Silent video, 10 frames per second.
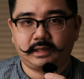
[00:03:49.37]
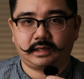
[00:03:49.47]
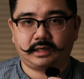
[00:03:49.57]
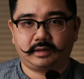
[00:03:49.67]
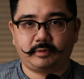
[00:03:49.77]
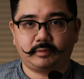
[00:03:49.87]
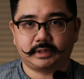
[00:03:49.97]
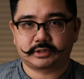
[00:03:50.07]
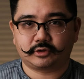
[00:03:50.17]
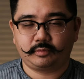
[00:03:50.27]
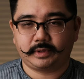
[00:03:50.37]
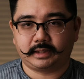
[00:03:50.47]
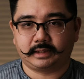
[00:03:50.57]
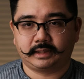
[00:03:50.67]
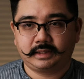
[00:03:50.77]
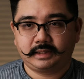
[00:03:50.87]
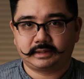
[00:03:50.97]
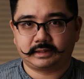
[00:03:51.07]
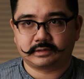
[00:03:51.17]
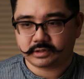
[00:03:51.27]
but when it's open,
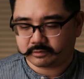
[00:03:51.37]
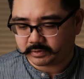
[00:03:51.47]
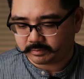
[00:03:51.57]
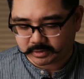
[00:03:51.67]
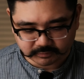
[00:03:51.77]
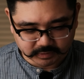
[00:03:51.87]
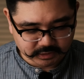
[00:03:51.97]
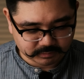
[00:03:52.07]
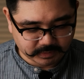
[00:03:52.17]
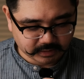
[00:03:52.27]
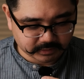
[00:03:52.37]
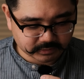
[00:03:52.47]
then there's not really much of a smell.